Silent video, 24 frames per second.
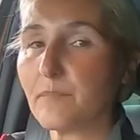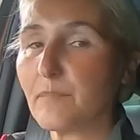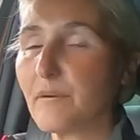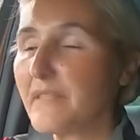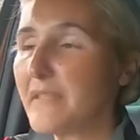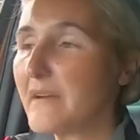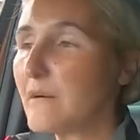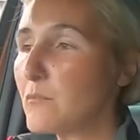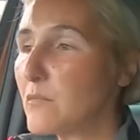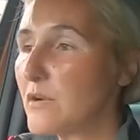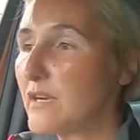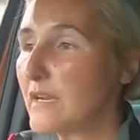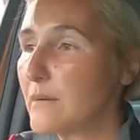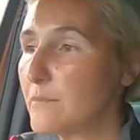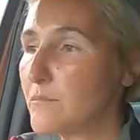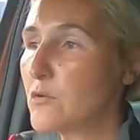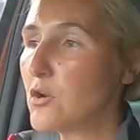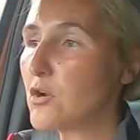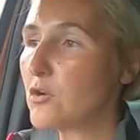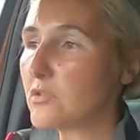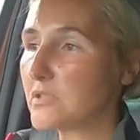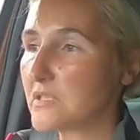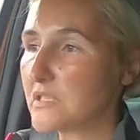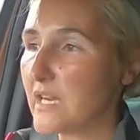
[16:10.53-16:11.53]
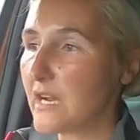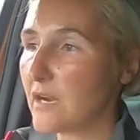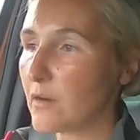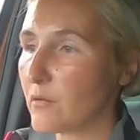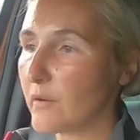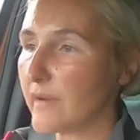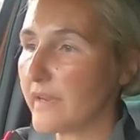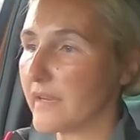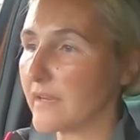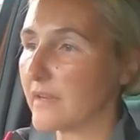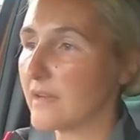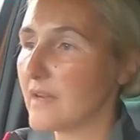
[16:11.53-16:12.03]
But then when I'm not
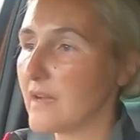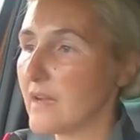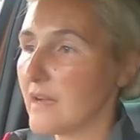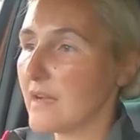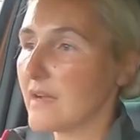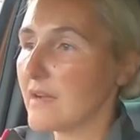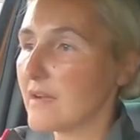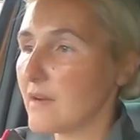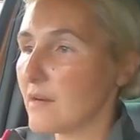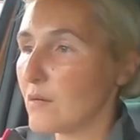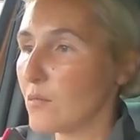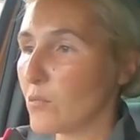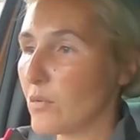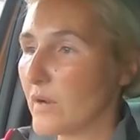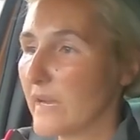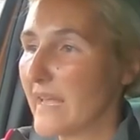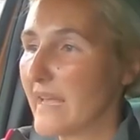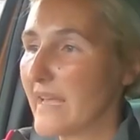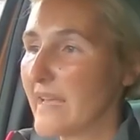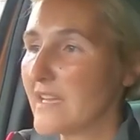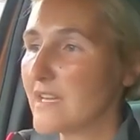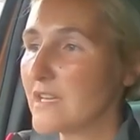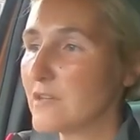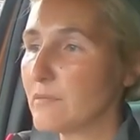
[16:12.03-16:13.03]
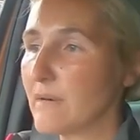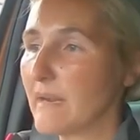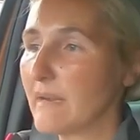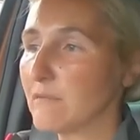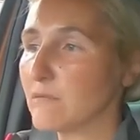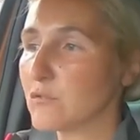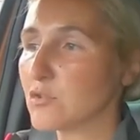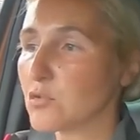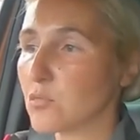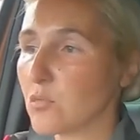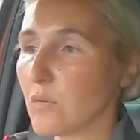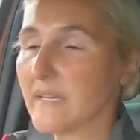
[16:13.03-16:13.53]
towing, we're getting
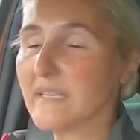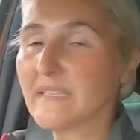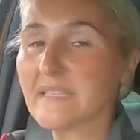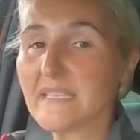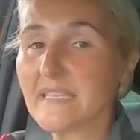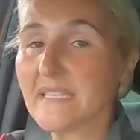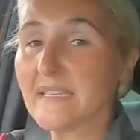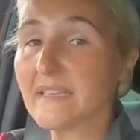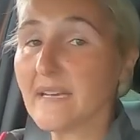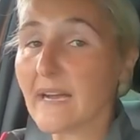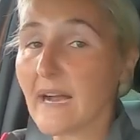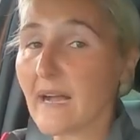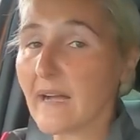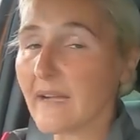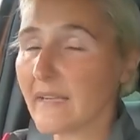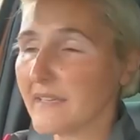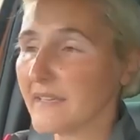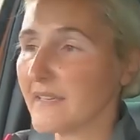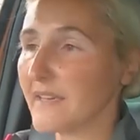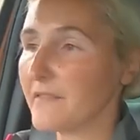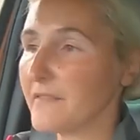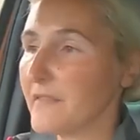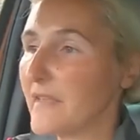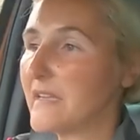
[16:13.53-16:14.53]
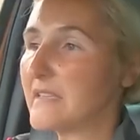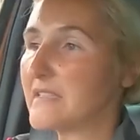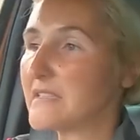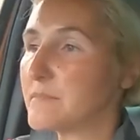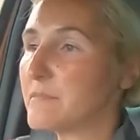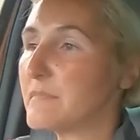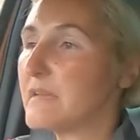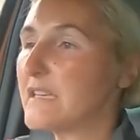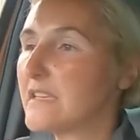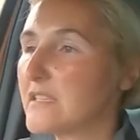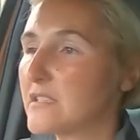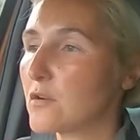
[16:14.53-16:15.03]
around 29 and that to
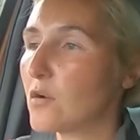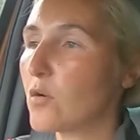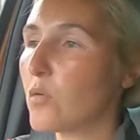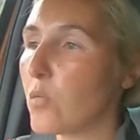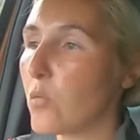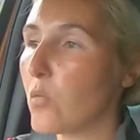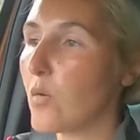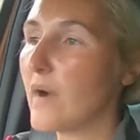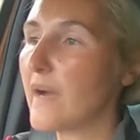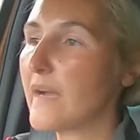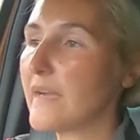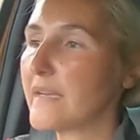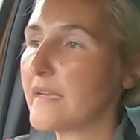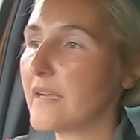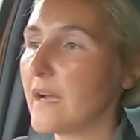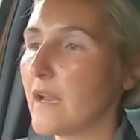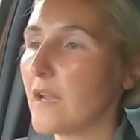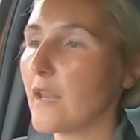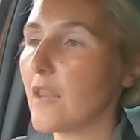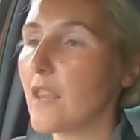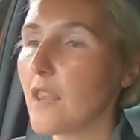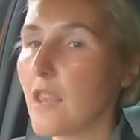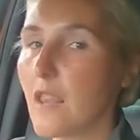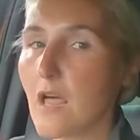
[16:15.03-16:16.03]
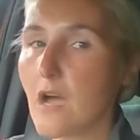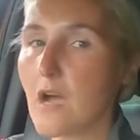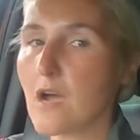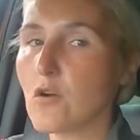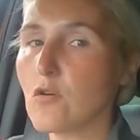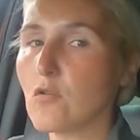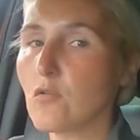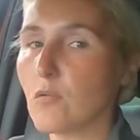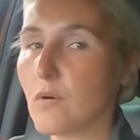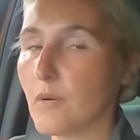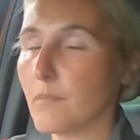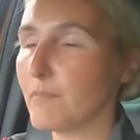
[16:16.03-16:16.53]
me is quite a
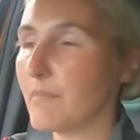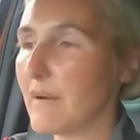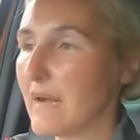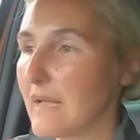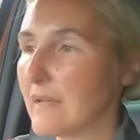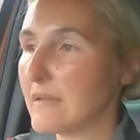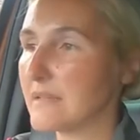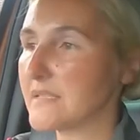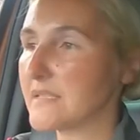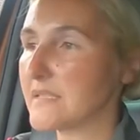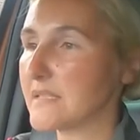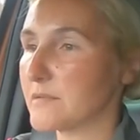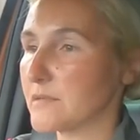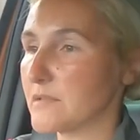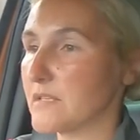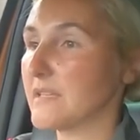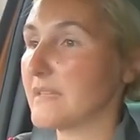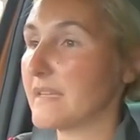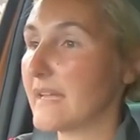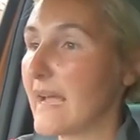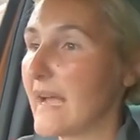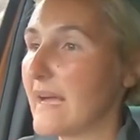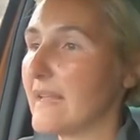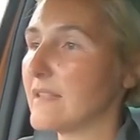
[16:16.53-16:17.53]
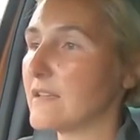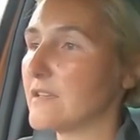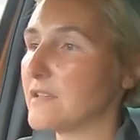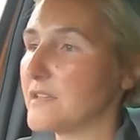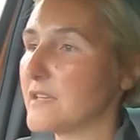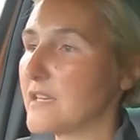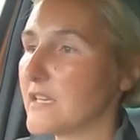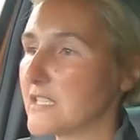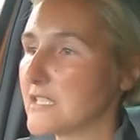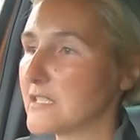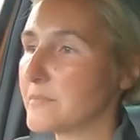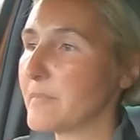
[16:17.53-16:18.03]
low miles to the gallon,
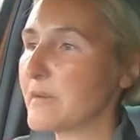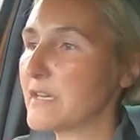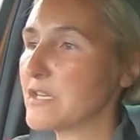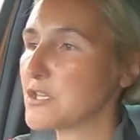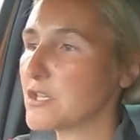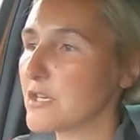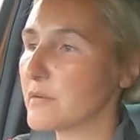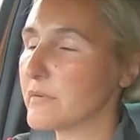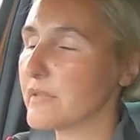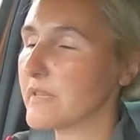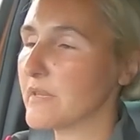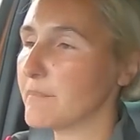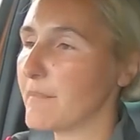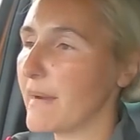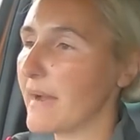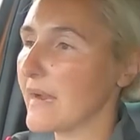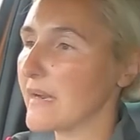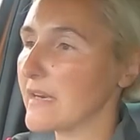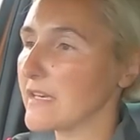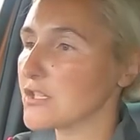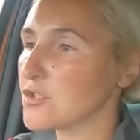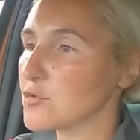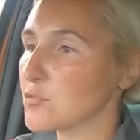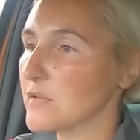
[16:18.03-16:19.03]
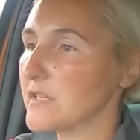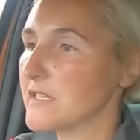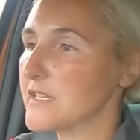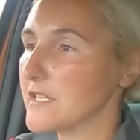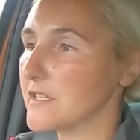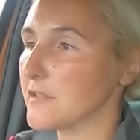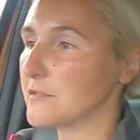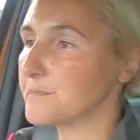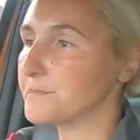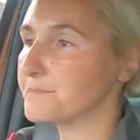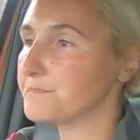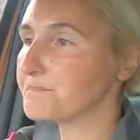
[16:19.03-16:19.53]
especially with the mileage we do.